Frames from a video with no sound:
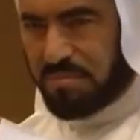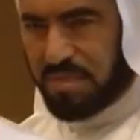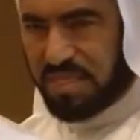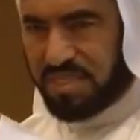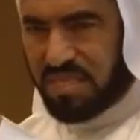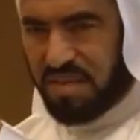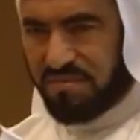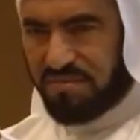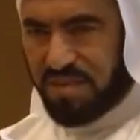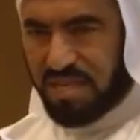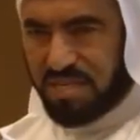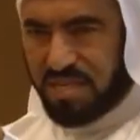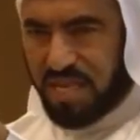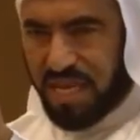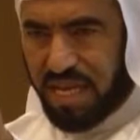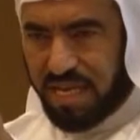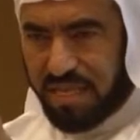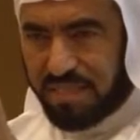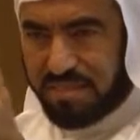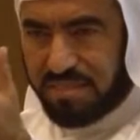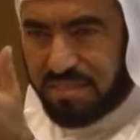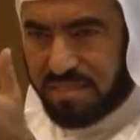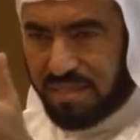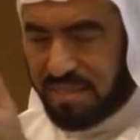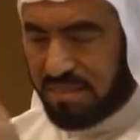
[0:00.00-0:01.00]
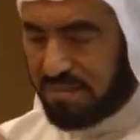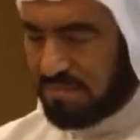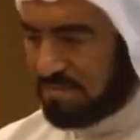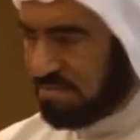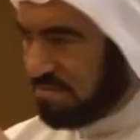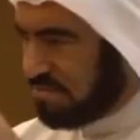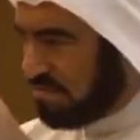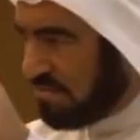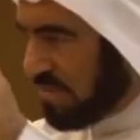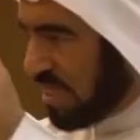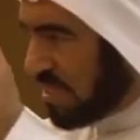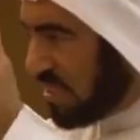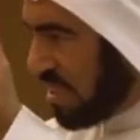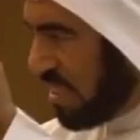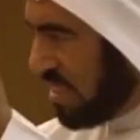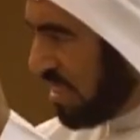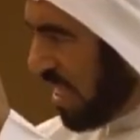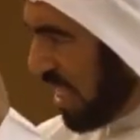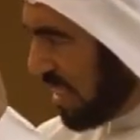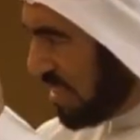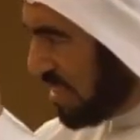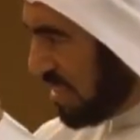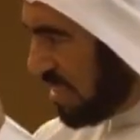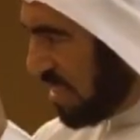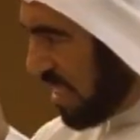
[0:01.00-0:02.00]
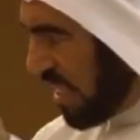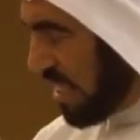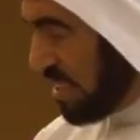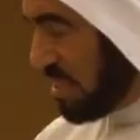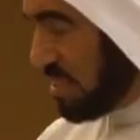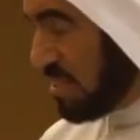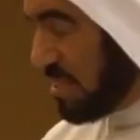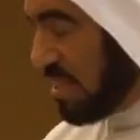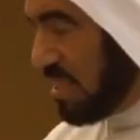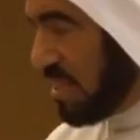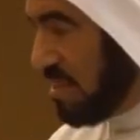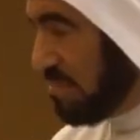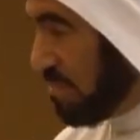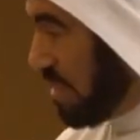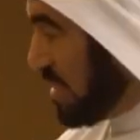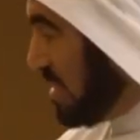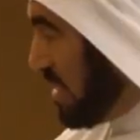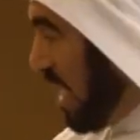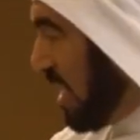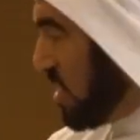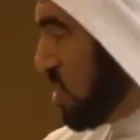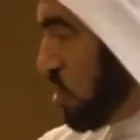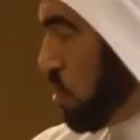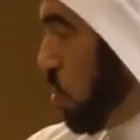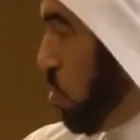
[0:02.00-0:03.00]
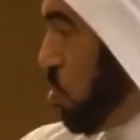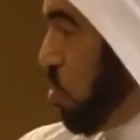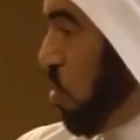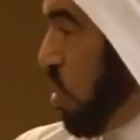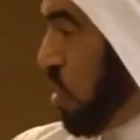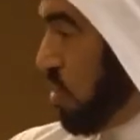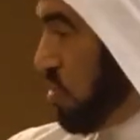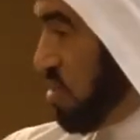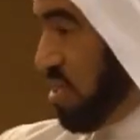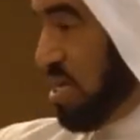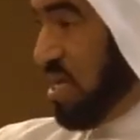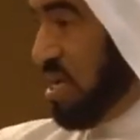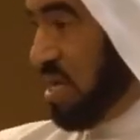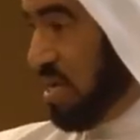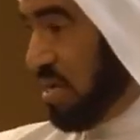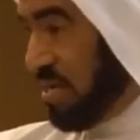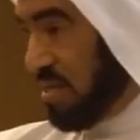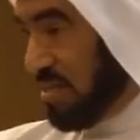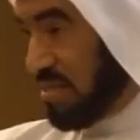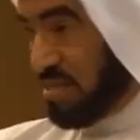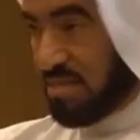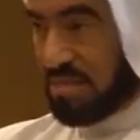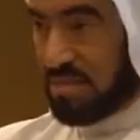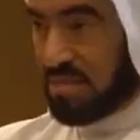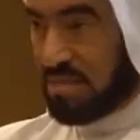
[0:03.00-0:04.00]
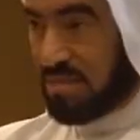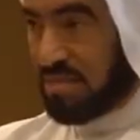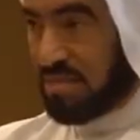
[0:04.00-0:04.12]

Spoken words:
maybe 7, 8, but in that range, but not 2 or 3.